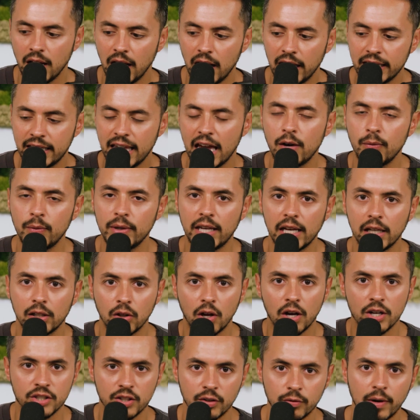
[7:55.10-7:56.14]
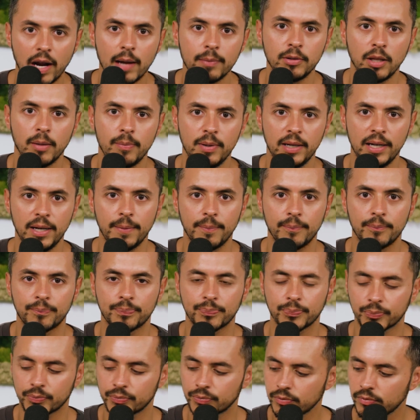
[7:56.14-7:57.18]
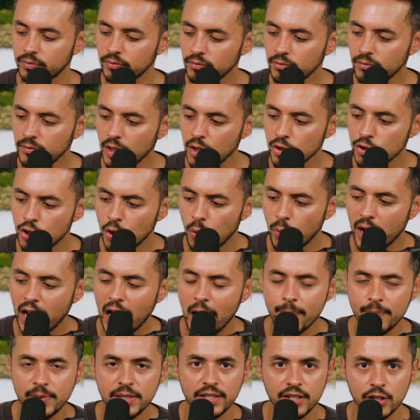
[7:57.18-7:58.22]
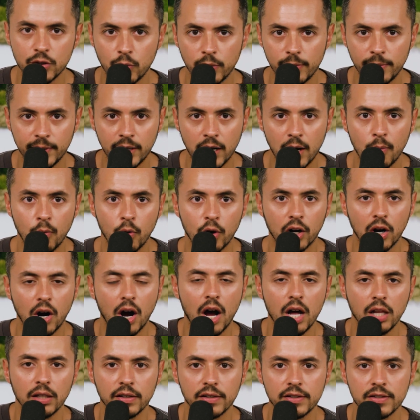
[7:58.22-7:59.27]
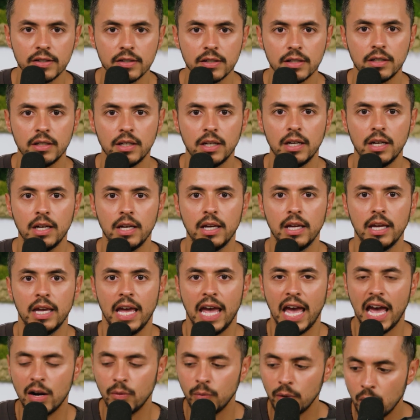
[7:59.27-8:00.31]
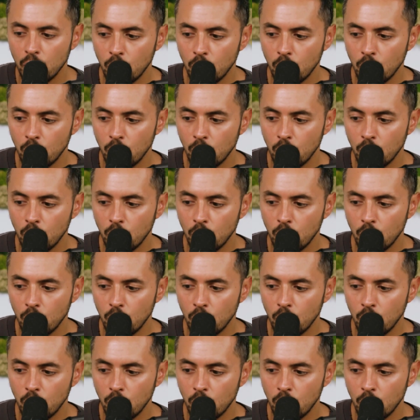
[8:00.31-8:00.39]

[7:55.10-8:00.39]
Again, we get lost and wrapped up in it. So what happens is we become workaholics and we